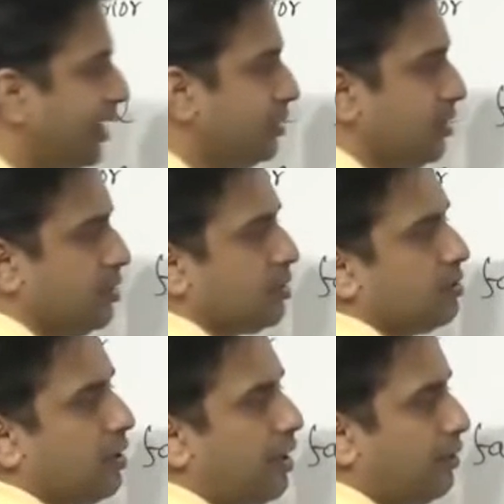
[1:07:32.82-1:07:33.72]
X's.
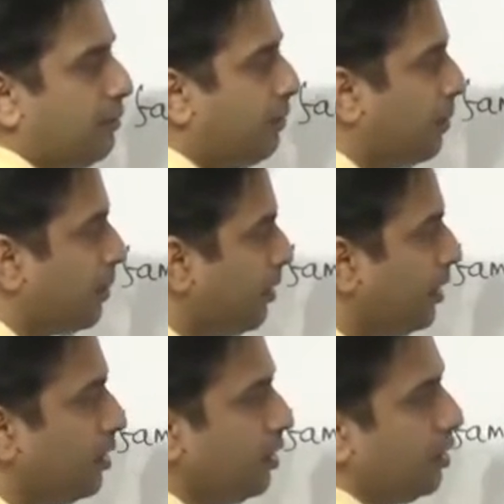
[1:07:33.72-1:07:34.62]

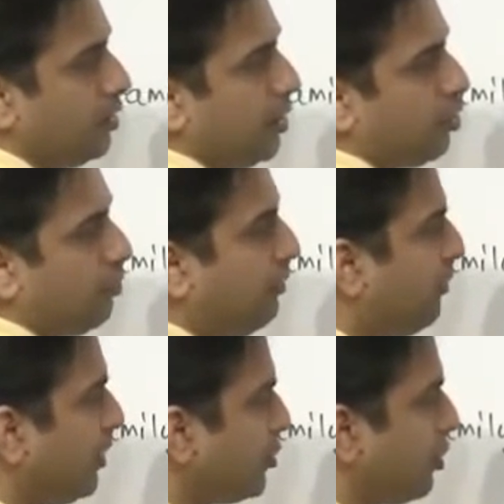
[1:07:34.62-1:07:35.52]
Right? They're going to be
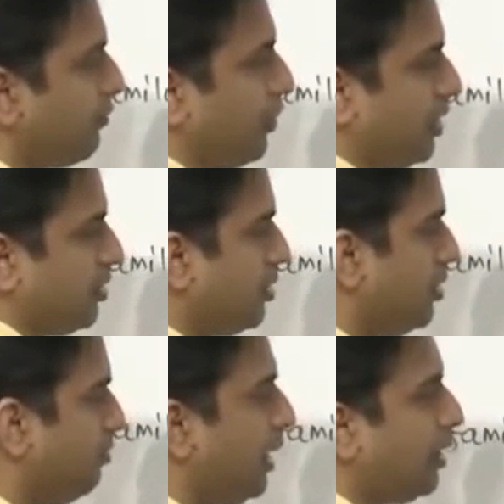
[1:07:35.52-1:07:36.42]
function of your X's.
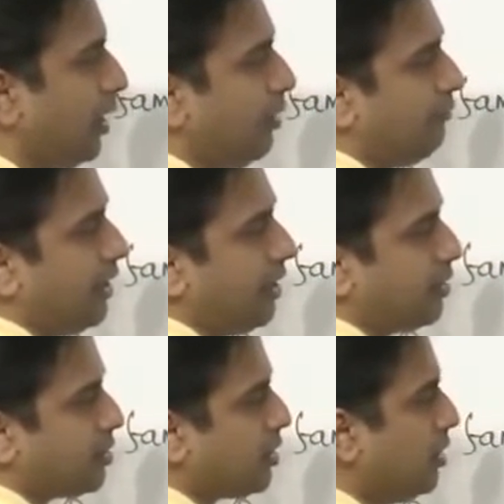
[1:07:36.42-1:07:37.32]
The mean and
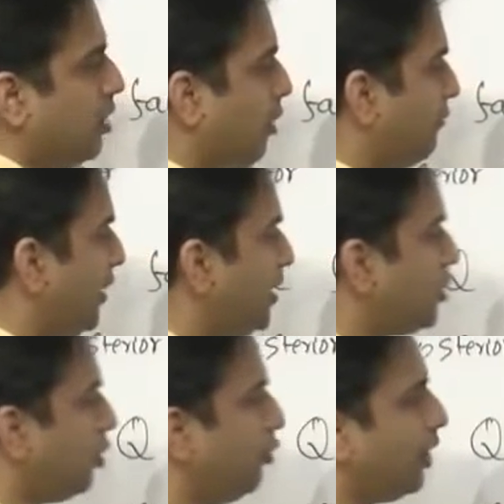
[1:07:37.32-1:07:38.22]
variance of
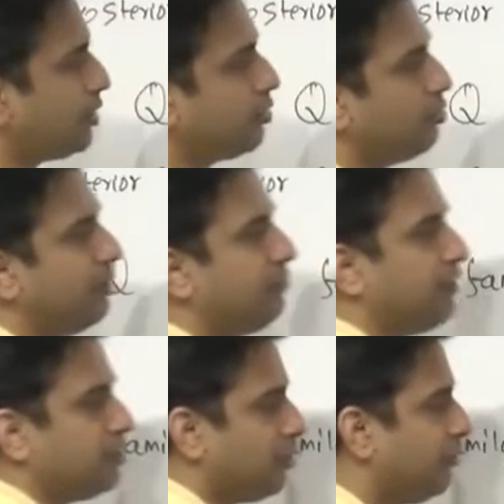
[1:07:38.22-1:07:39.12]
each Qi is going to be a
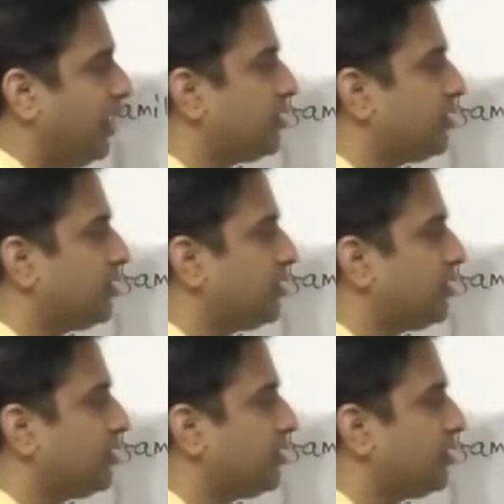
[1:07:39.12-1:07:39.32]
function of the